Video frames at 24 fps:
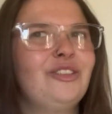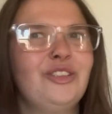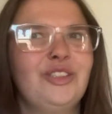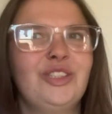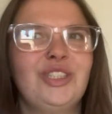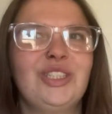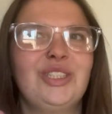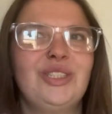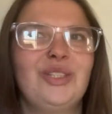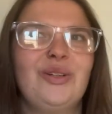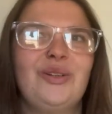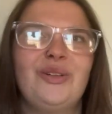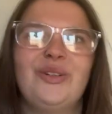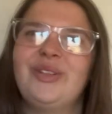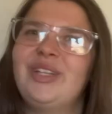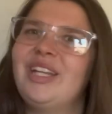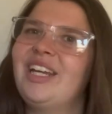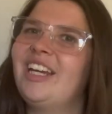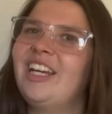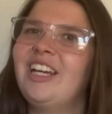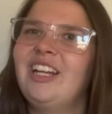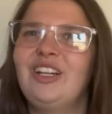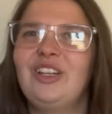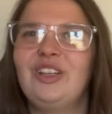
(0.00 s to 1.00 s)
so
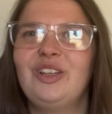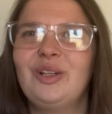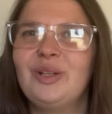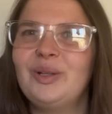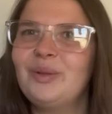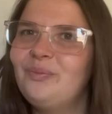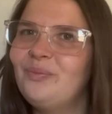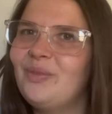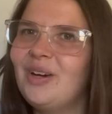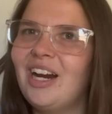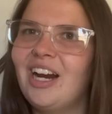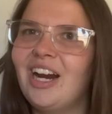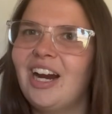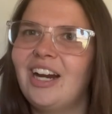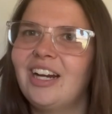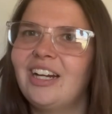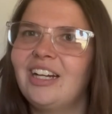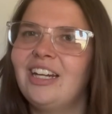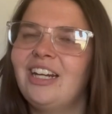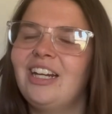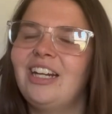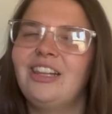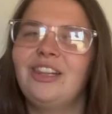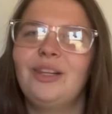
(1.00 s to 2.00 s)
they can look
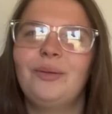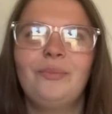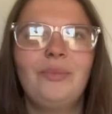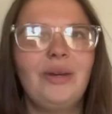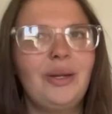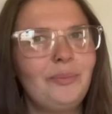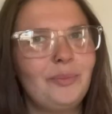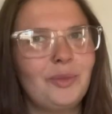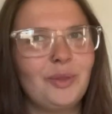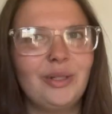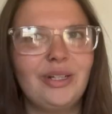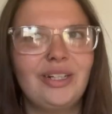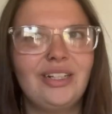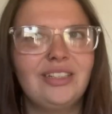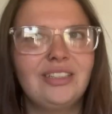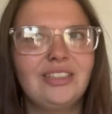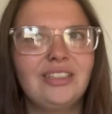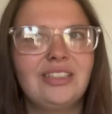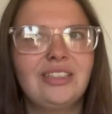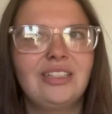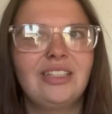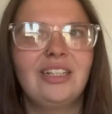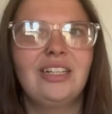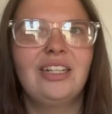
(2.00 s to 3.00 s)
back in the
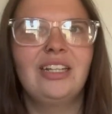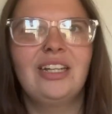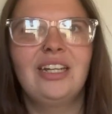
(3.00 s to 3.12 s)
memories.